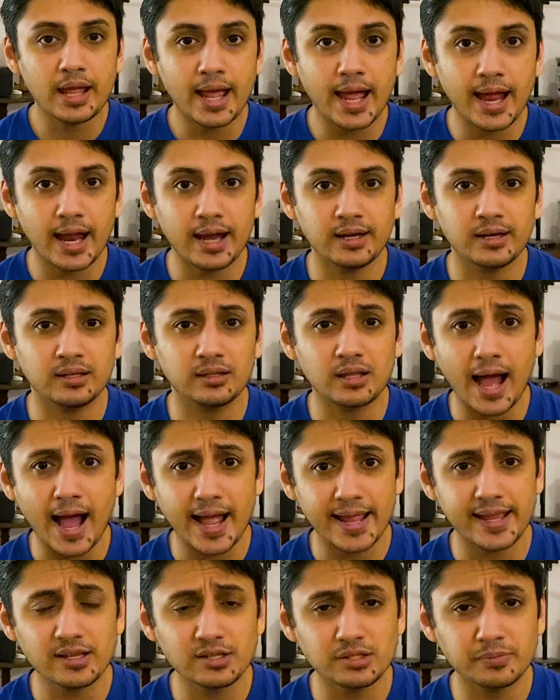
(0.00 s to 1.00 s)
And the
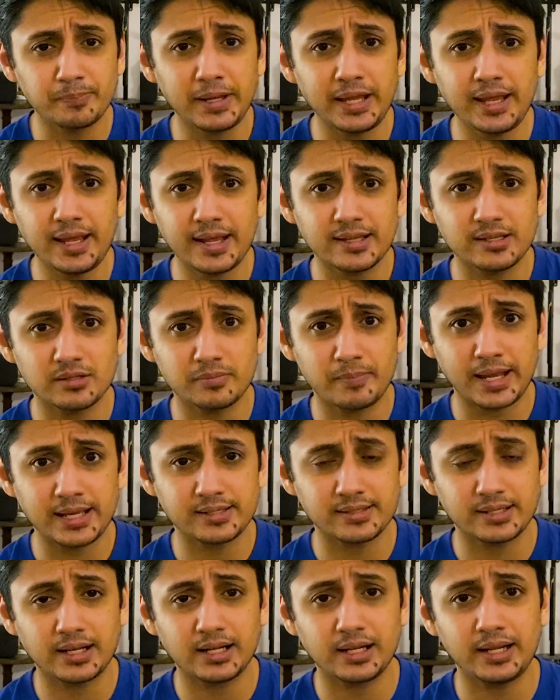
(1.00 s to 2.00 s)
ISP is
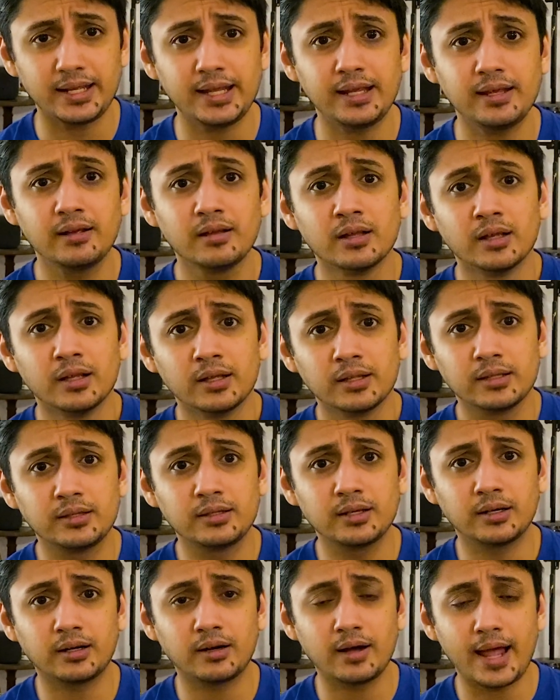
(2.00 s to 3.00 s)
basically
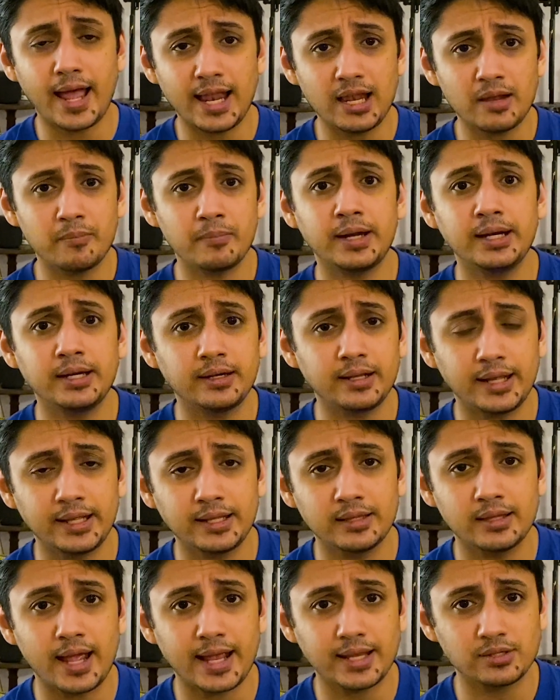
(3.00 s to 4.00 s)
the element
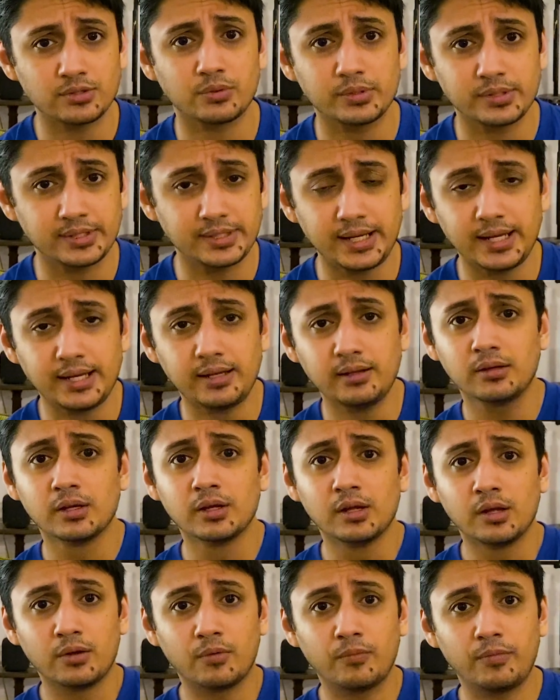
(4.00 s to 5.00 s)
in the SoC
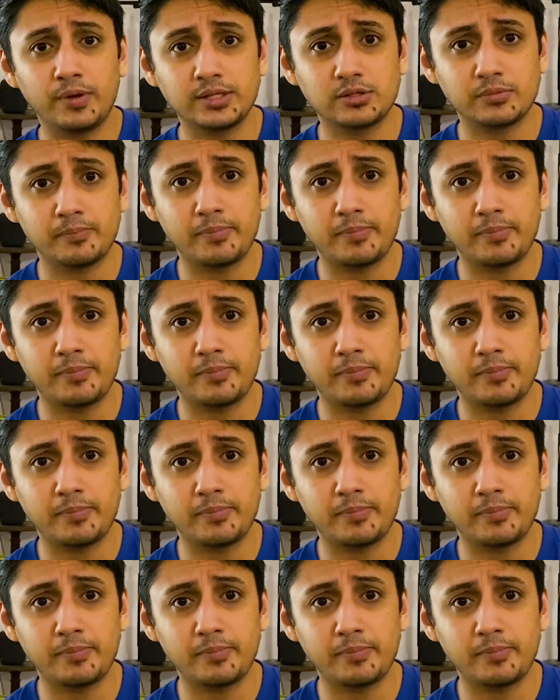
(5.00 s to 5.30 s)
which